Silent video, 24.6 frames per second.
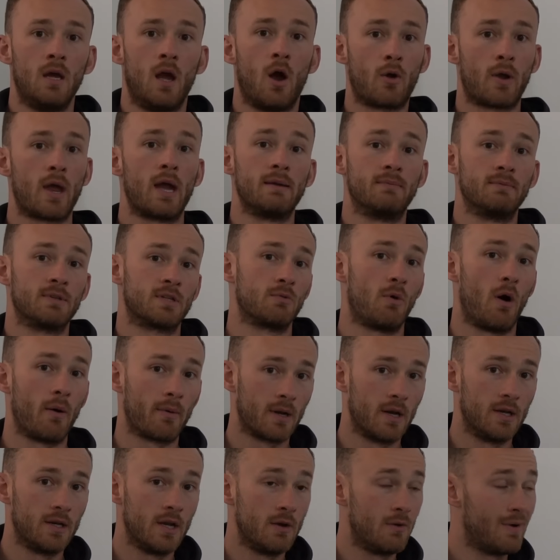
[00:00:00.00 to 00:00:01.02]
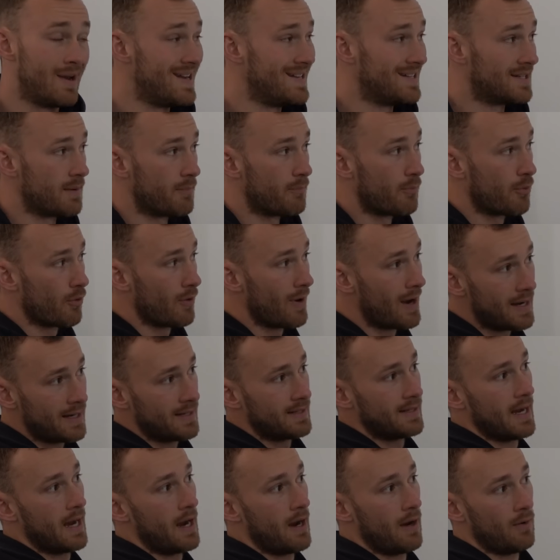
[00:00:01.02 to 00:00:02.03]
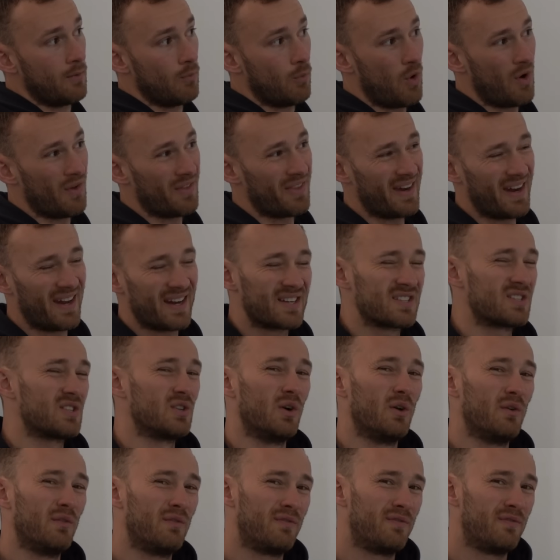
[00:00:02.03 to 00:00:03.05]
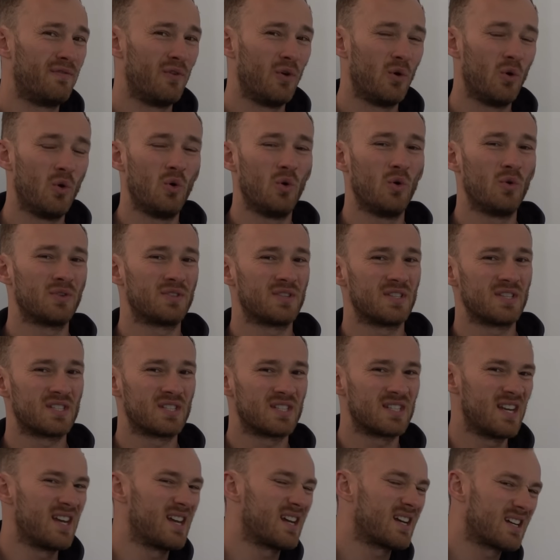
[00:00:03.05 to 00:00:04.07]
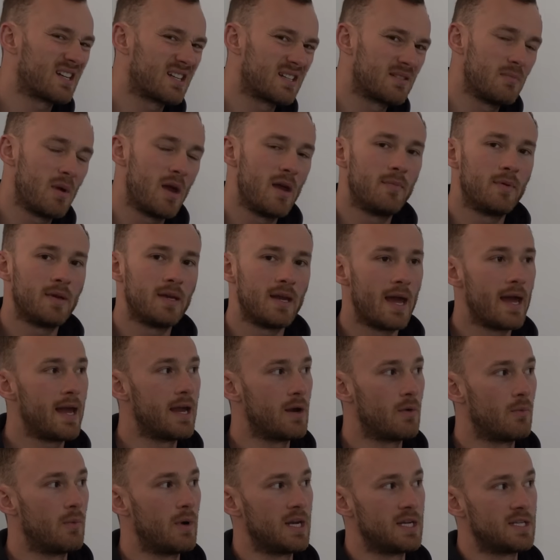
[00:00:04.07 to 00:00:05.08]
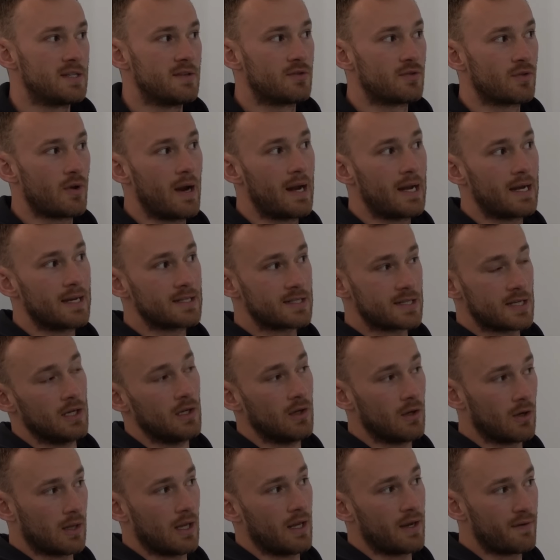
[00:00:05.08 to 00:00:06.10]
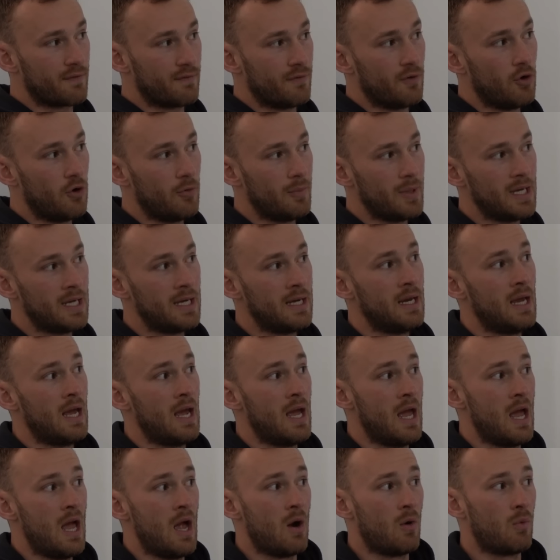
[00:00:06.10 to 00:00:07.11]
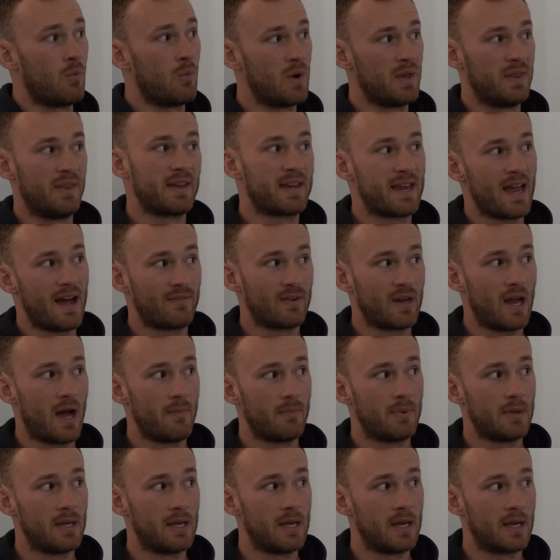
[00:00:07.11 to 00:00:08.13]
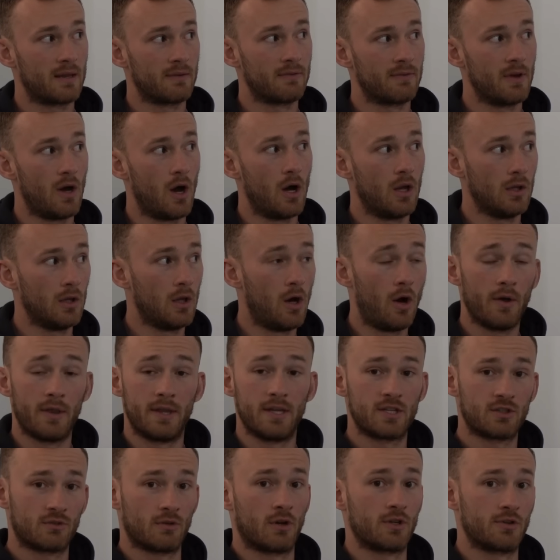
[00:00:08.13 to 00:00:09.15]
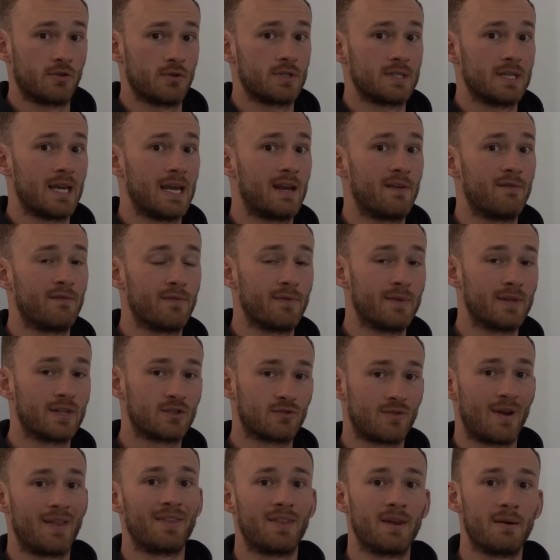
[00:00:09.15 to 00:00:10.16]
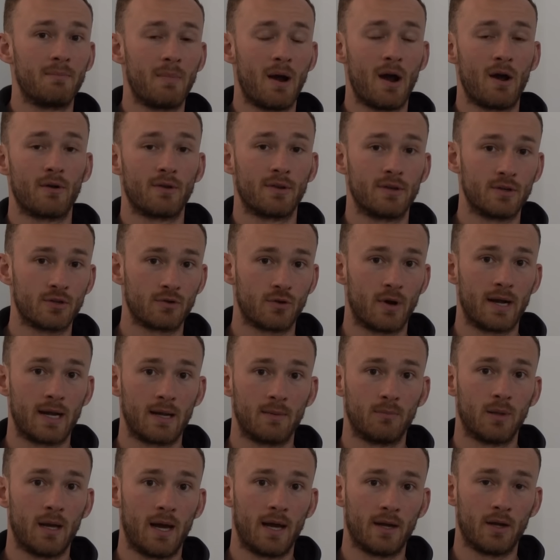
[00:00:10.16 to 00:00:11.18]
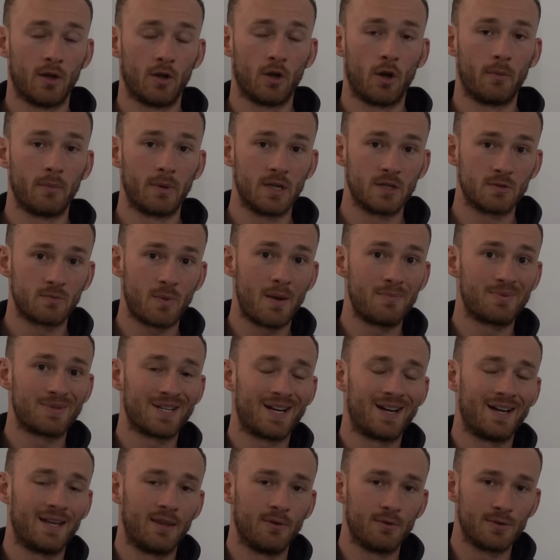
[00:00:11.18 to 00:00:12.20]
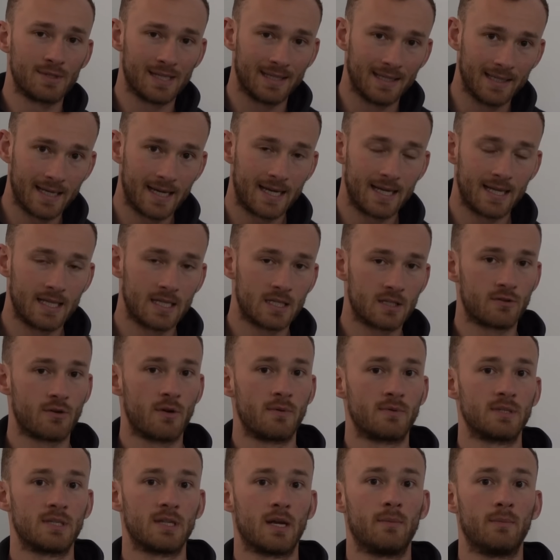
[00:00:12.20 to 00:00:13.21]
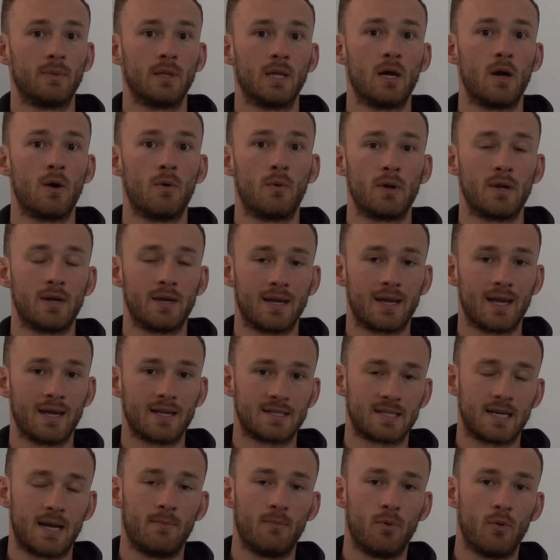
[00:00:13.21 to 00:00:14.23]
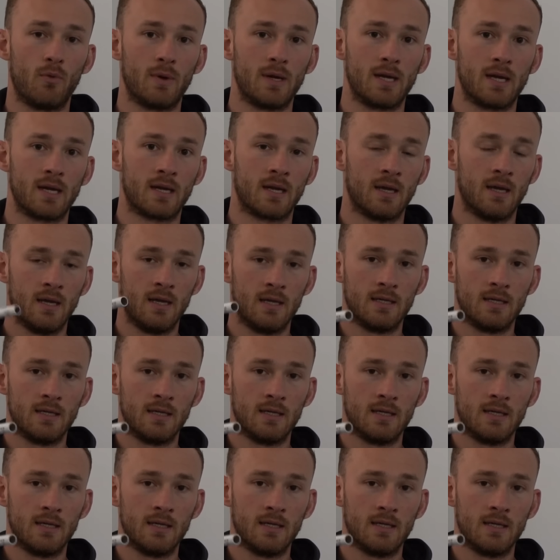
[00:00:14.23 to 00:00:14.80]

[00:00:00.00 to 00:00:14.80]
Okay, so what I'm going to do is break down what the next sort of 4 to 6, maybe 8 weeks of training is going to look like for me, with the caveat being that a lot of this structure is taken from the Strength and Marathon training plan on Omnia's website. There is a link in the description down below where you can get a sample week